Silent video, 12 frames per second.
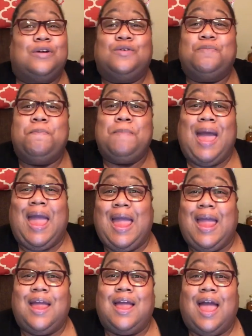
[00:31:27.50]

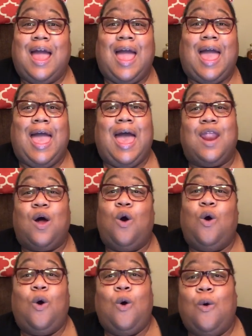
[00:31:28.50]
Mae had a
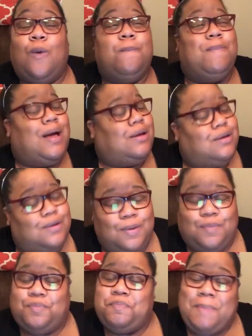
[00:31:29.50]
whole.
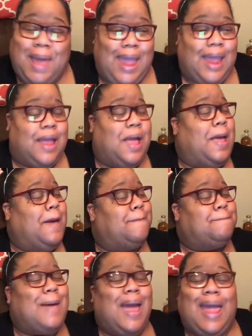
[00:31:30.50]
Mae.
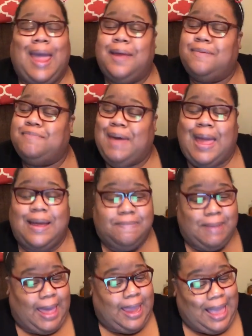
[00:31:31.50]
Mae, Mae,
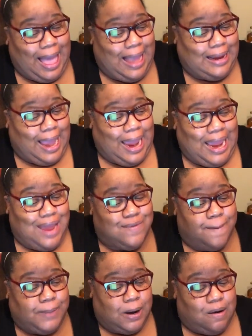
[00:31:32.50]
Mae. I can't
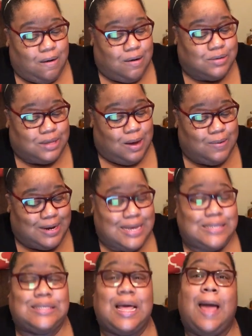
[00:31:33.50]
even pause on
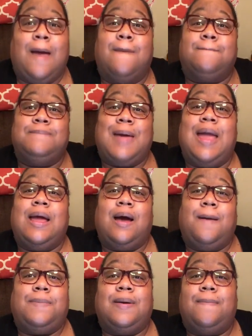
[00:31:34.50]
this. Mae
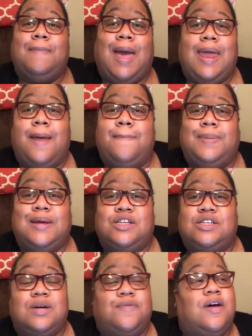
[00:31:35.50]
up here mad at
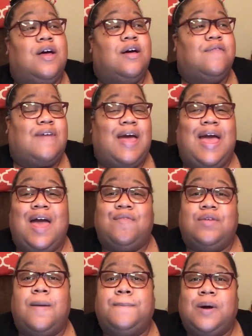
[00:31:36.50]
Bishop for
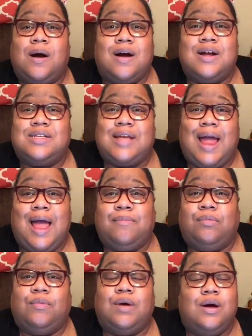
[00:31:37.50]
having a part
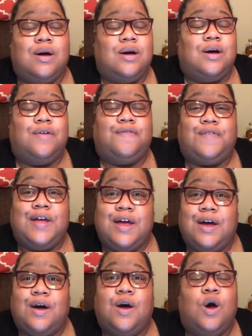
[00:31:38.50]
time uh,
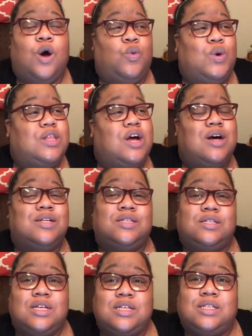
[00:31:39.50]
affair with her
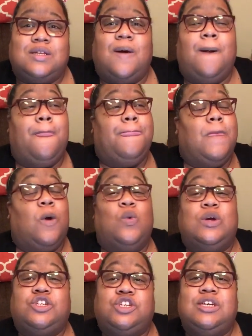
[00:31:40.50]
sister
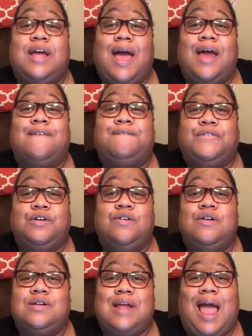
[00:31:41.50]
when she had a
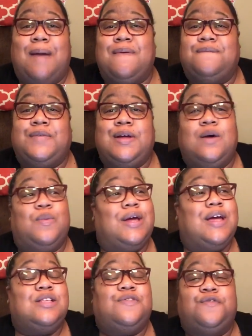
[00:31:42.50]
full time affair with
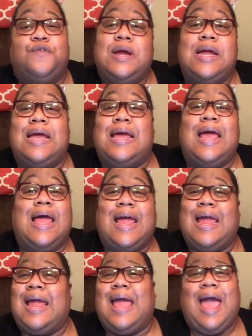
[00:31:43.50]
his friend
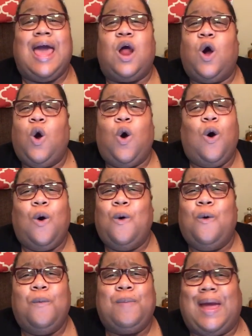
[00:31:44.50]
and had a
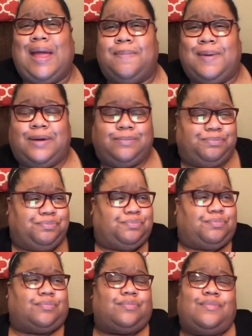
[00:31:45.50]
whole baby.
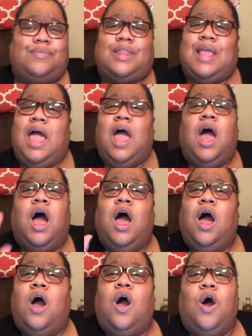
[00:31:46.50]
A
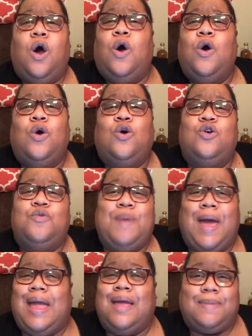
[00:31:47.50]
whole
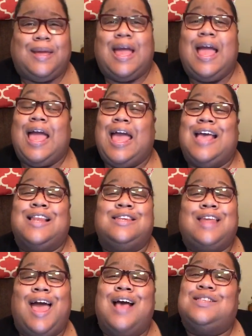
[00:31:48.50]
baby. And
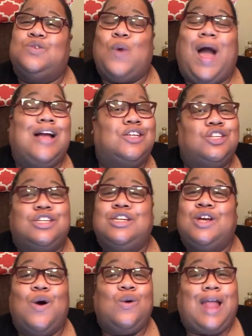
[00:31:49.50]
that's why she
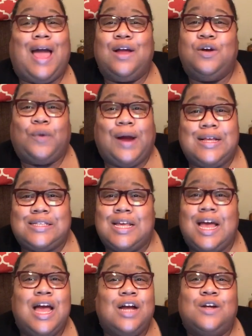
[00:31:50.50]
don't like Grace.
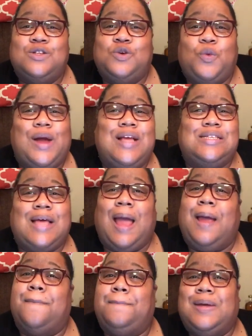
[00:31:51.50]
Because Grace
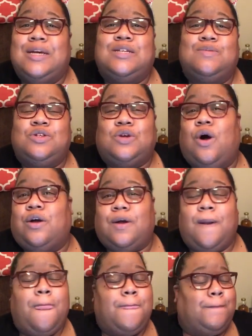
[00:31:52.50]
ain't Bishop's daughter.
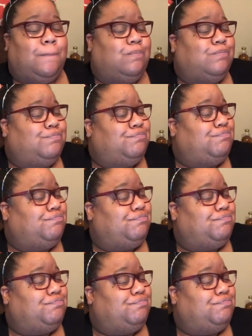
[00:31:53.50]
Mm,